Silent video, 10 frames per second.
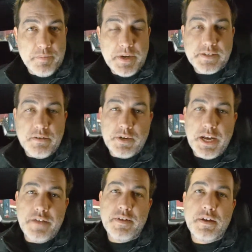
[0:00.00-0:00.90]
based on what
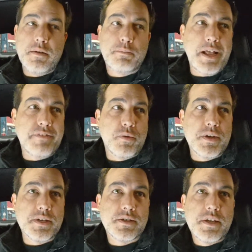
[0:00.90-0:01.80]
kind of platform
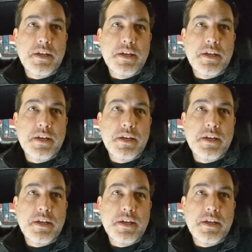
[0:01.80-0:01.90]
it is.